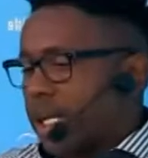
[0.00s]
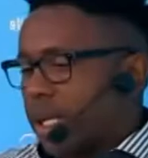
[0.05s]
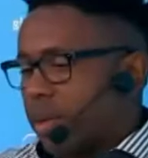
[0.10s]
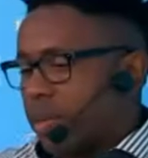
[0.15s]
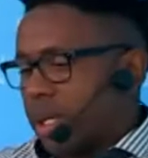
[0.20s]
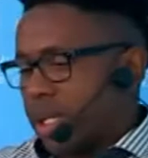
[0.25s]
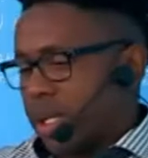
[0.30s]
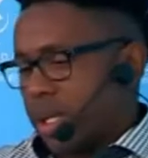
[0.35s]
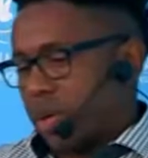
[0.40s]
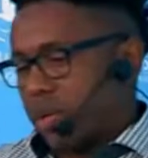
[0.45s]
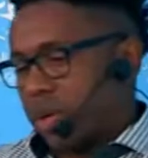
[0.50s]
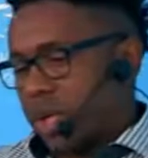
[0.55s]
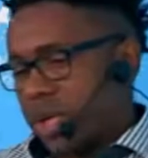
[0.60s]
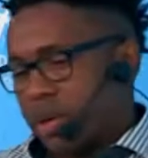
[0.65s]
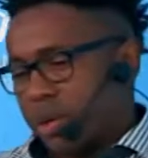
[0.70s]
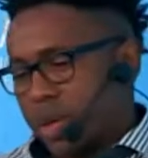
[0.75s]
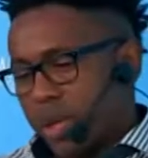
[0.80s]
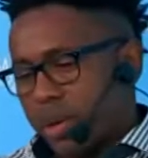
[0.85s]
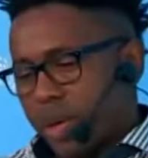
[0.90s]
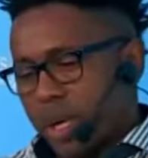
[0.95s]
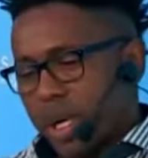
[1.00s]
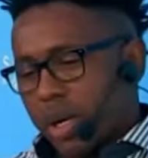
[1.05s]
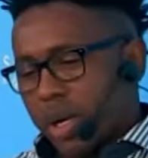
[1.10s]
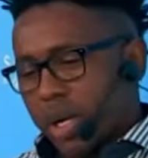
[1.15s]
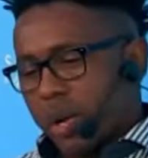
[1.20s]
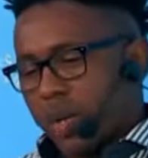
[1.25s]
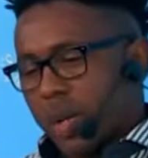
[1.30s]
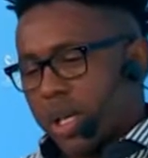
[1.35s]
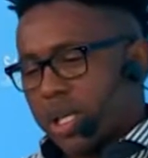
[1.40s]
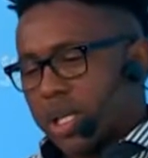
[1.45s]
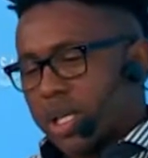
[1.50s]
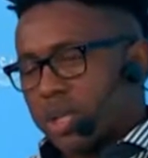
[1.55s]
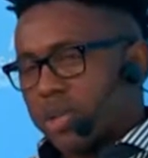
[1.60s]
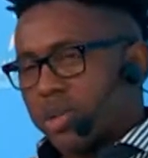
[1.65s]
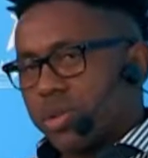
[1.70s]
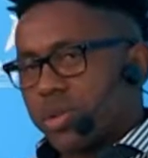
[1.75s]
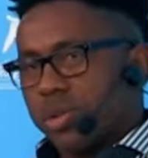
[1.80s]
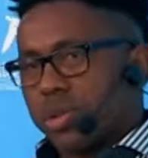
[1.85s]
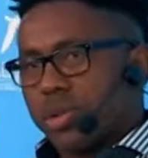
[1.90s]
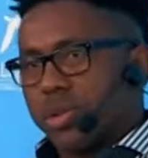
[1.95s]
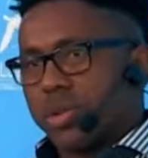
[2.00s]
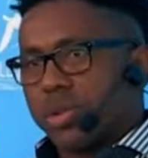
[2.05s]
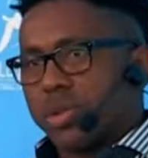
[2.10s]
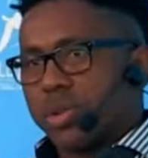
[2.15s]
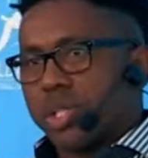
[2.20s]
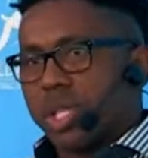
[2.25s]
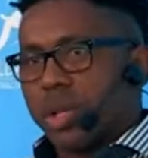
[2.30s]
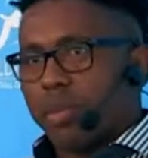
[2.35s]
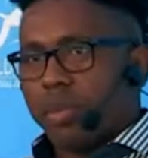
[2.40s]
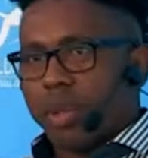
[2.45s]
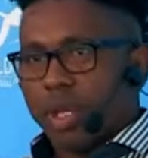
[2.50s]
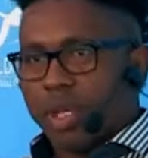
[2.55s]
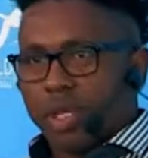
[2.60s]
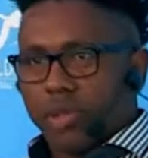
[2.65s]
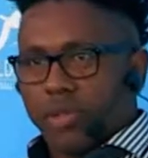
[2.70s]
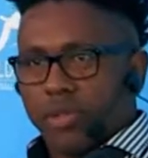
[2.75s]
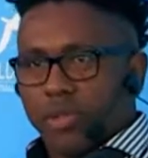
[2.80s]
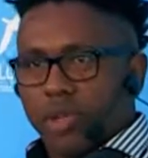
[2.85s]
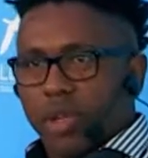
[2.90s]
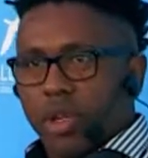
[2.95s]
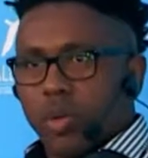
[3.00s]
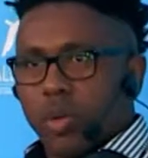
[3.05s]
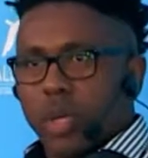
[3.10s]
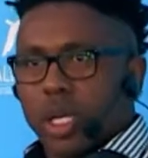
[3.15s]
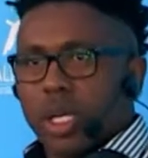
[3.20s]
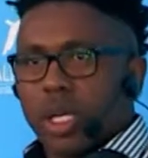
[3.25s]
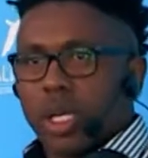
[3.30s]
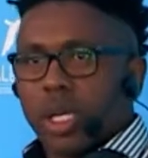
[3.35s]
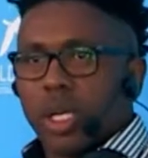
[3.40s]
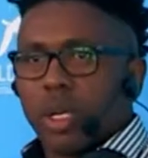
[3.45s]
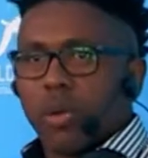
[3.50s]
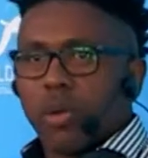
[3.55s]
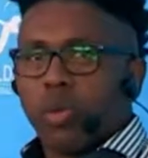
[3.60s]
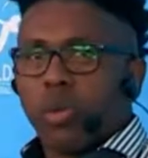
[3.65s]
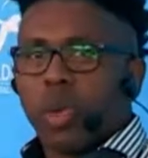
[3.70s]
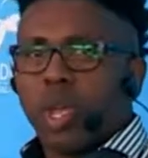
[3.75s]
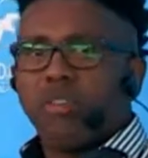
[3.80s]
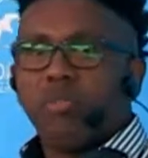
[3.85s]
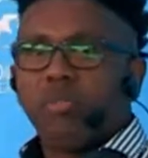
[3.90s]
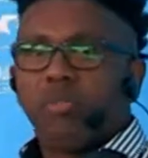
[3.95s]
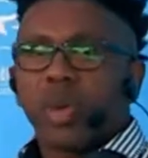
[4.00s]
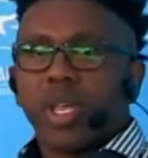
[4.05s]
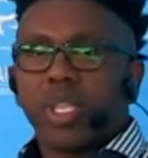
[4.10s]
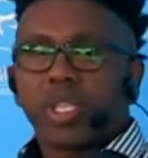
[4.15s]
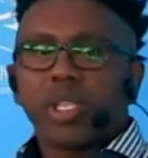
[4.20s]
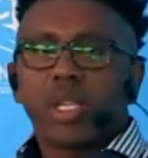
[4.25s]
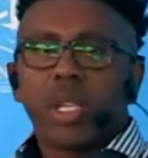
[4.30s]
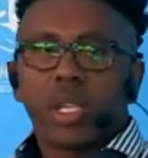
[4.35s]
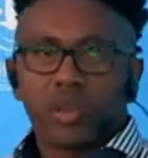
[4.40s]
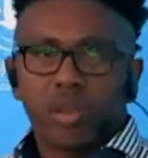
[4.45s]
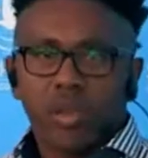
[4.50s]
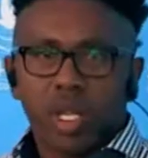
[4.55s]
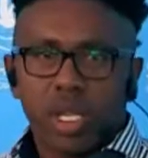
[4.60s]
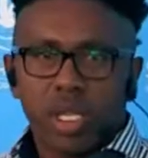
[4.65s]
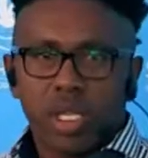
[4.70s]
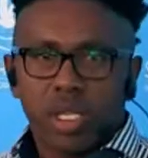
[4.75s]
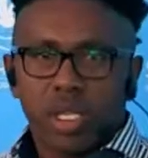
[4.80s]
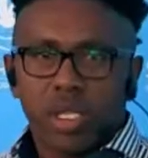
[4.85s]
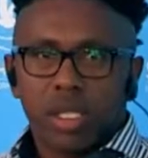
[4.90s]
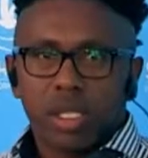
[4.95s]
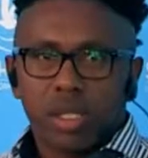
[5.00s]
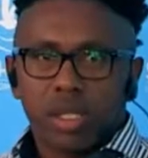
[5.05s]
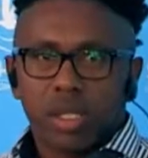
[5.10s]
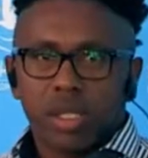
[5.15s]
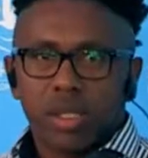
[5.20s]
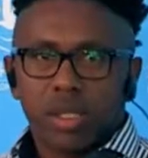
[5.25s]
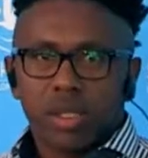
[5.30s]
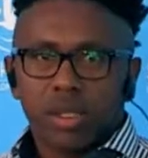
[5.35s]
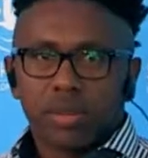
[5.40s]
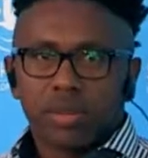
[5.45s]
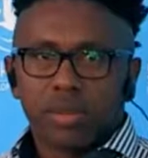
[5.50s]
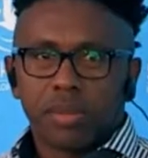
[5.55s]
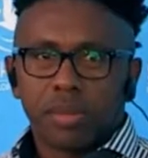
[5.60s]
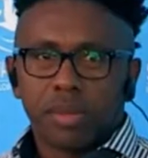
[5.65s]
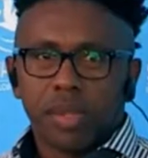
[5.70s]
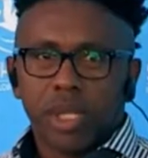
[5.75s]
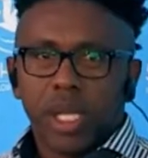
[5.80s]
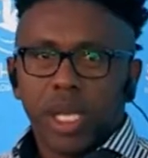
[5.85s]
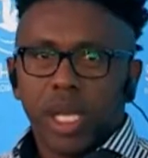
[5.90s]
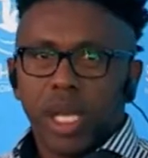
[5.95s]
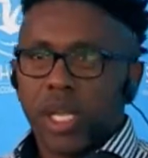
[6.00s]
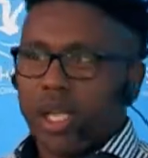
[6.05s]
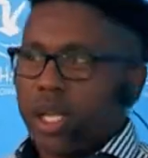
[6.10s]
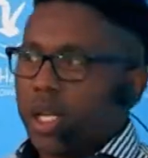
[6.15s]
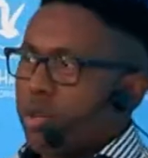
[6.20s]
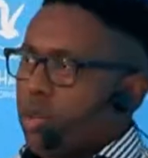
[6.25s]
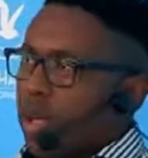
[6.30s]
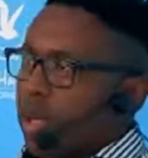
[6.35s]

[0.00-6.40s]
I want us to separate the following. We have basic education, and then we